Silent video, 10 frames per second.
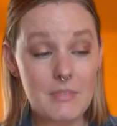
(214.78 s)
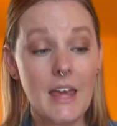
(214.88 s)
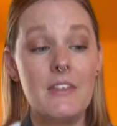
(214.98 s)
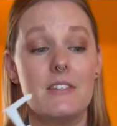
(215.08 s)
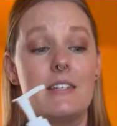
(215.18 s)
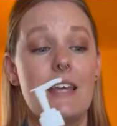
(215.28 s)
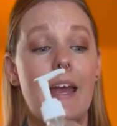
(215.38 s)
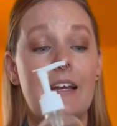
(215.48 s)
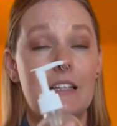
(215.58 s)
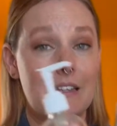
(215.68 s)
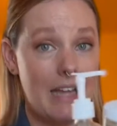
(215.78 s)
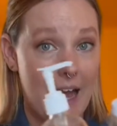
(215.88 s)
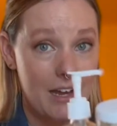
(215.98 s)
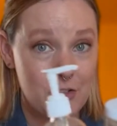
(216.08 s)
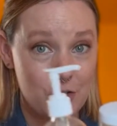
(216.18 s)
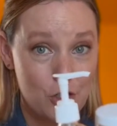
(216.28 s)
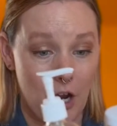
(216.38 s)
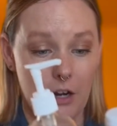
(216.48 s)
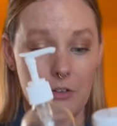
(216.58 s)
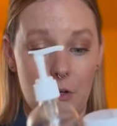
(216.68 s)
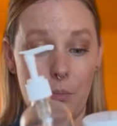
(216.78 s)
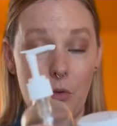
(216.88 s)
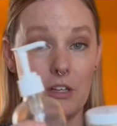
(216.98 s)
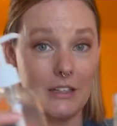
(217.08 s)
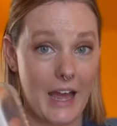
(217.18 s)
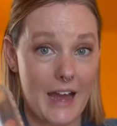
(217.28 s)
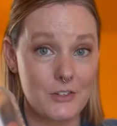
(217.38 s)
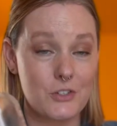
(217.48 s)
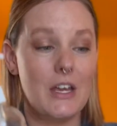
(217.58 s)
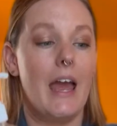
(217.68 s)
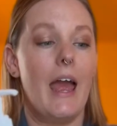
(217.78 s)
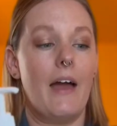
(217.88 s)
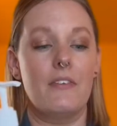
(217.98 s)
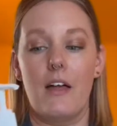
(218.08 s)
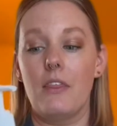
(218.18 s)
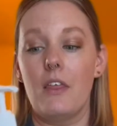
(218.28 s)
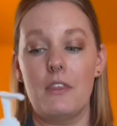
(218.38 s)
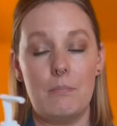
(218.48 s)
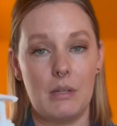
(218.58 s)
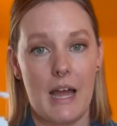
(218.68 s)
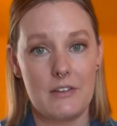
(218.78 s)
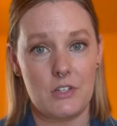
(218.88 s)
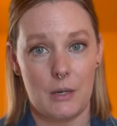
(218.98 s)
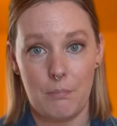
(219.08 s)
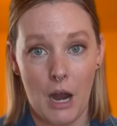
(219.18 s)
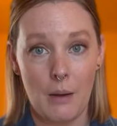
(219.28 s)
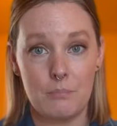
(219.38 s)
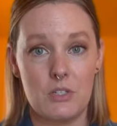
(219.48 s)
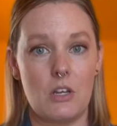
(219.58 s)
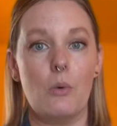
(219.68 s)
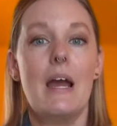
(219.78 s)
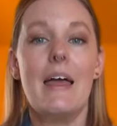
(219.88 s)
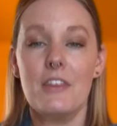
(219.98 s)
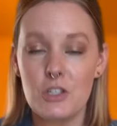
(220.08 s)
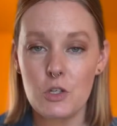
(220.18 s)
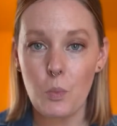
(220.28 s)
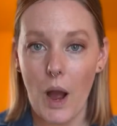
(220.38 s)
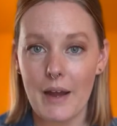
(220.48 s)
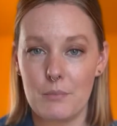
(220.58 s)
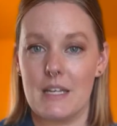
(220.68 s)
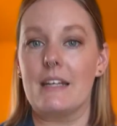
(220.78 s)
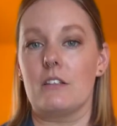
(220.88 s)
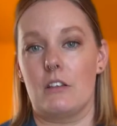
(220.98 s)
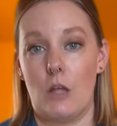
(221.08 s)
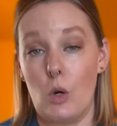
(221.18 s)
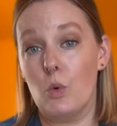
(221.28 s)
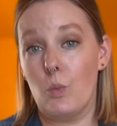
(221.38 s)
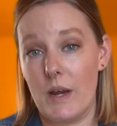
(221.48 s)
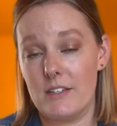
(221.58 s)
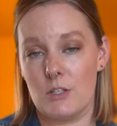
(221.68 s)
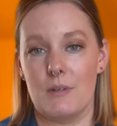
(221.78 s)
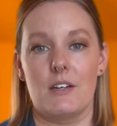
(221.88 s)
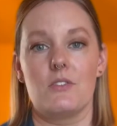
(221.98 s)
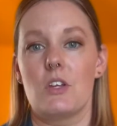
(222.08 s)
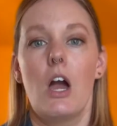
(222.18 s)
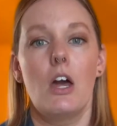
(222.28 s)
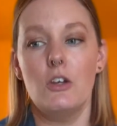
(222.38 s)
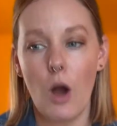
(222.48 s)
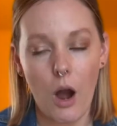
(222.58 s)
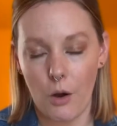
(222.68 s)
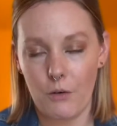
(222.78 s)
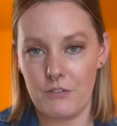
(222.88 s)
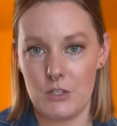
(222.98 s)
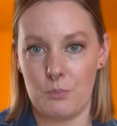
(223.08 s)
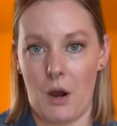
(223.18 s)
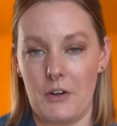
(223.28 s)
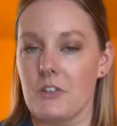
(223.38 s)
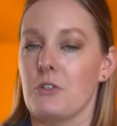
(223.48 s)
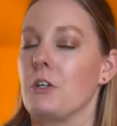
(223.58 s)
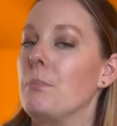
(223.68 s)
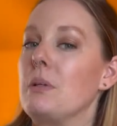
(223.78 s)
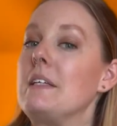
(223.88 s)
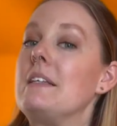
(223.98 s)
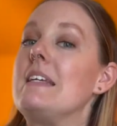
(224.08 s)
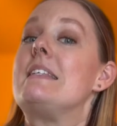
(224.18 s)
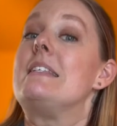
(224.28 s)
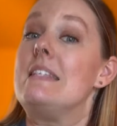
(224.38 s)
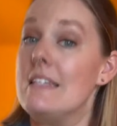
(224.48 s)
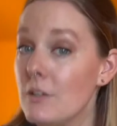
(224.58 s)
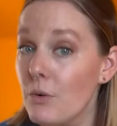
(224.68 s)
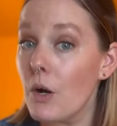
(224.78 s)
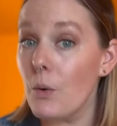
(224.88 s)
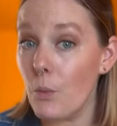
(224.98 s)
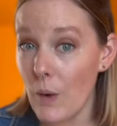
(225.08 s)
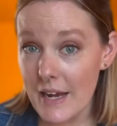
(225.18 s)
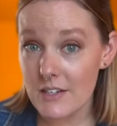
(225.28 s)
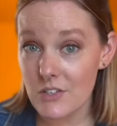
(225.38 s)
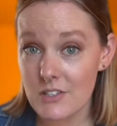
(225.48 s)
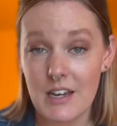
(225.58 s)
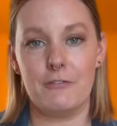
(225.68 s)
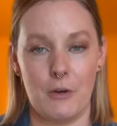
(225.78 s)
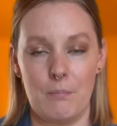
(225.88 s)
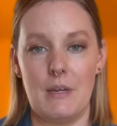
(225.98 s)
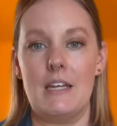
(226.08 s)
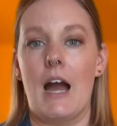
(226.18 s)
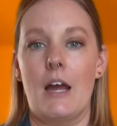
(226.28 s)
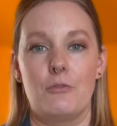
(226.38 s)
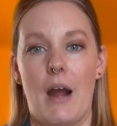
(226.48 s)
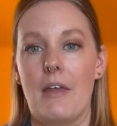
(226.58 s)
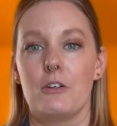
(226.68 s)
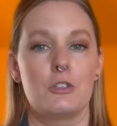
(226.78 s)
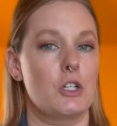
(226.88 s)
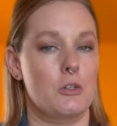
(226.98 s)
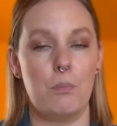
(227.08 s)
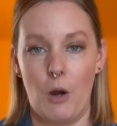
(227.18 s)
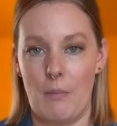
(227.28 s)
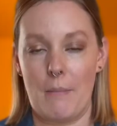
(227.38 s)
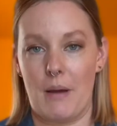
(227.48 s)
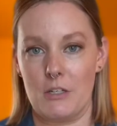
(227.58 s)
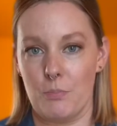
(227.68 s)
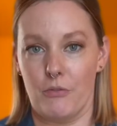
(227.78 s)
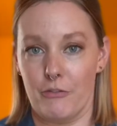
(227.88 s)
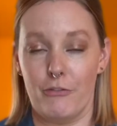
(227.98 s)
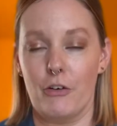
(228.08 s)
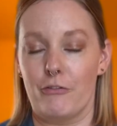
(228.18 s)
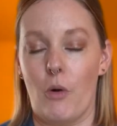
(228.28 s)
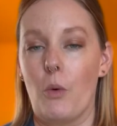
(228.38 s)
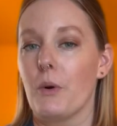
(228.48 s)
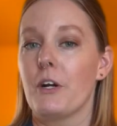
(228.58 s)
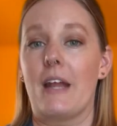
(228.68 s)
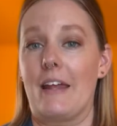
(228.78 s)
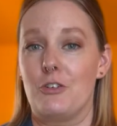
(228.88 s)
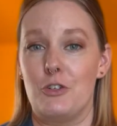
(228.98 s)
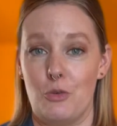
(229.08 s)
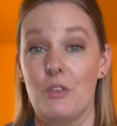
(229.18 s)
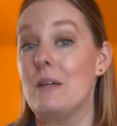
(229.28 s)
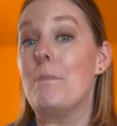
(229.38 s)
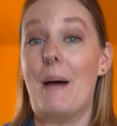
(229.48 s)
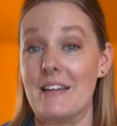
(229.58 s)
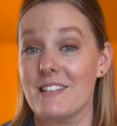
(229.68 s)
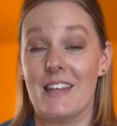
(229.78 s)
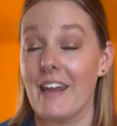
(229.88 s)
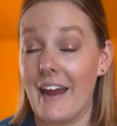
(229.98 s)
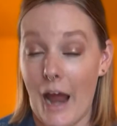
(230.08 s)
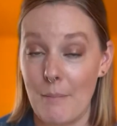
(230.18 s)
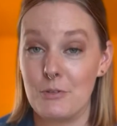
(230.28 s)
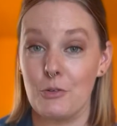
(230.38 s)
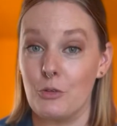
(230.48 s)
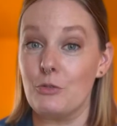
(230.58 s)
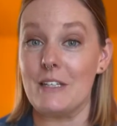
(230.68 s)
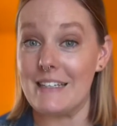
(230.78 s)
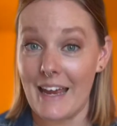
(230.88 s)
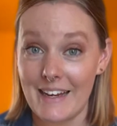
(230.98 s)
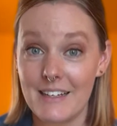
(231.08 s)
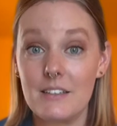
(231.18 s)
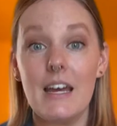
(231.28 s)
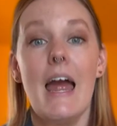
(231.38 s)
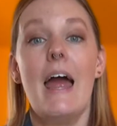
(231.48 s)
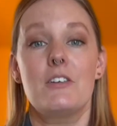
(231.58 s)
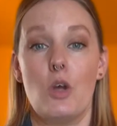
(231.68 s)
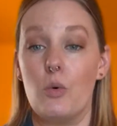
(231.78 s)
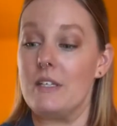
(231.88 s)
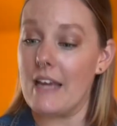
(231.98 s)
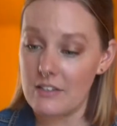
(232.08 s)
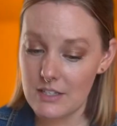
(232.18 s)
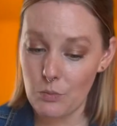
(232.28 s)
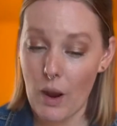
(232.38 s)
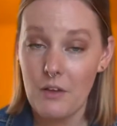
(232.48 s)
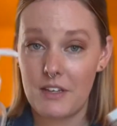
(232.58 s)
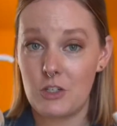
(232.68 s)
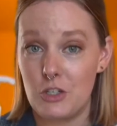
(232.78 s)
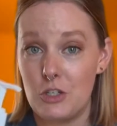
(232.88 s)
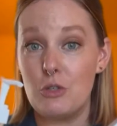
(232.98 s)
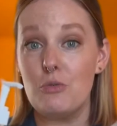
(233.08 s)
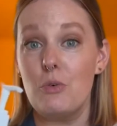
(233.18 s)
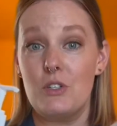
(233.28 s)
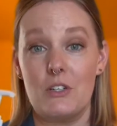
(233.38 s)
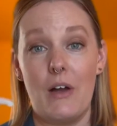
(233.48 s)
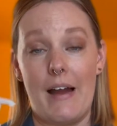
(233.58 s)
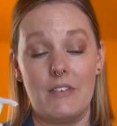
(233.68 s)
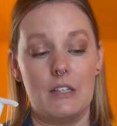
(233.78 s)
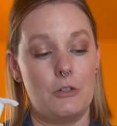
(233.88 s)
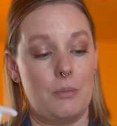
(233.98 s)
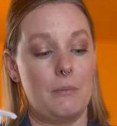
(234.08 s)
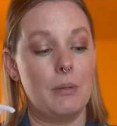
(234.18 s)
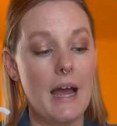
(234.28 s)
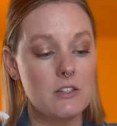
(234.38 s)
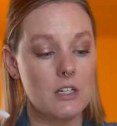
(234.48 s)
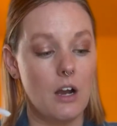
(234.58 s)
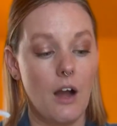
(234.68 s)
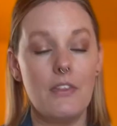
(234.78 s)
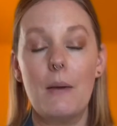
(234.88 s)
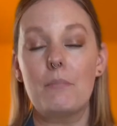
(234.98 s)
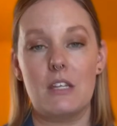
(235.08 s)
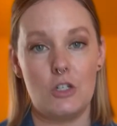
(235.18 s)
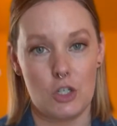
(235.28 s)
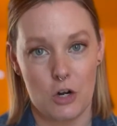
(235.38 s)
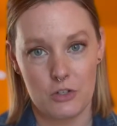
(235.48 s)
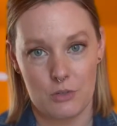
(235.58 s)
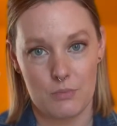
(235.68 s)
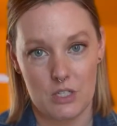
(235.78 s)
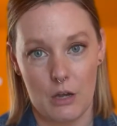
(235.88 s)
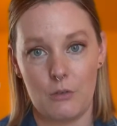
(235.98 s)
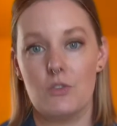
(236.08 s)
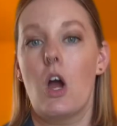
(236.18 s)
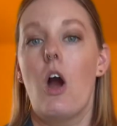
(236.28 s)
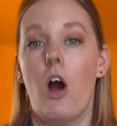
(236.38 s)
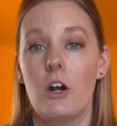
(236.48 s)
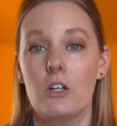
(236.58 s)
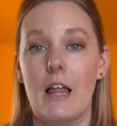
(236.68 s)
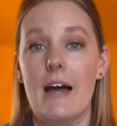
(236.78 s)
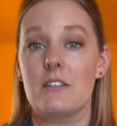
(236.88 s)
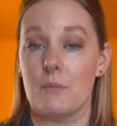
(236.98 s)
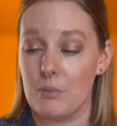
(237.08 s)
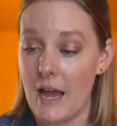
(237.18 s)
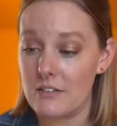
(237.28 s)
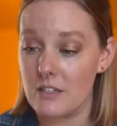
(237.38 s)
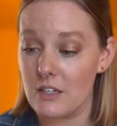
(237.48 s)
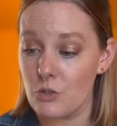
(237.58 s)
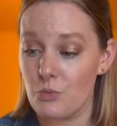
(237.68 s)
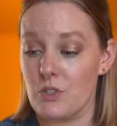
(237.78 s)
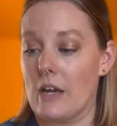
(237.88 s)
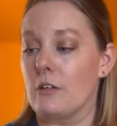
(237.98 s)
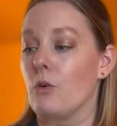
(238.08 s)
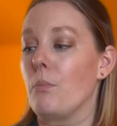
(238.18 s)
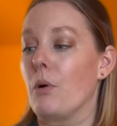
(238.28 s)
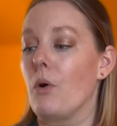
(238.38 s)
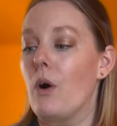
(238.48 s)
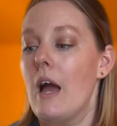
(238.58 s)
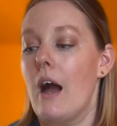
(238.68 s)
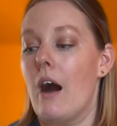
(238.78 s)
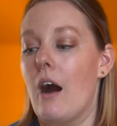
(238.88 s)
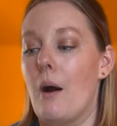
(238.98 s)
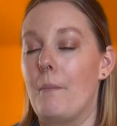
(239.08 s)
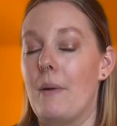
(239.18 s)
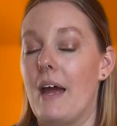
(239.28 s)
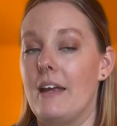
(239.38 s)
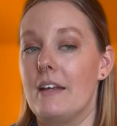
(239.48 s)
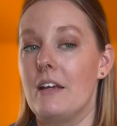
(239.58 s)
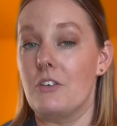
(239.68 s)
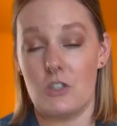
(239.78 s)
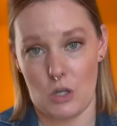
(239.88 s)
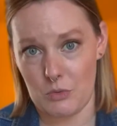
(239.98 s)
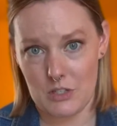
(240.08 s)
This is a glass jar. They're both glass, and then the plastic pump. So this is why I'm saying low waist, because not all of these products are completely zero waste. For me, I'd rather just put my best foot forward and do the best that I absolutely can. So yes, while they do still have a little bit of plastic on them, the jars themselves are glass. The plastic is recyclable, and so is the